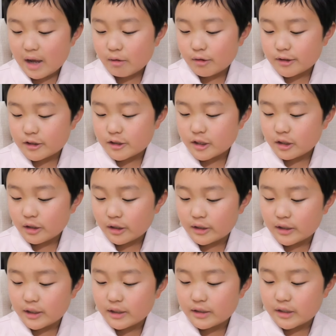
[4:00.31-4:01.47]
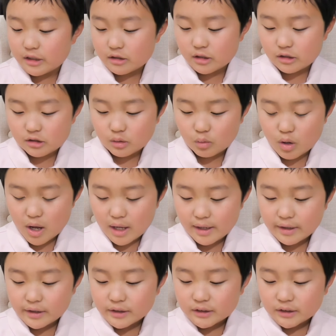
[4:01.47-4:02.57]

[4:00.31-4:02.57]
was still a good distance away.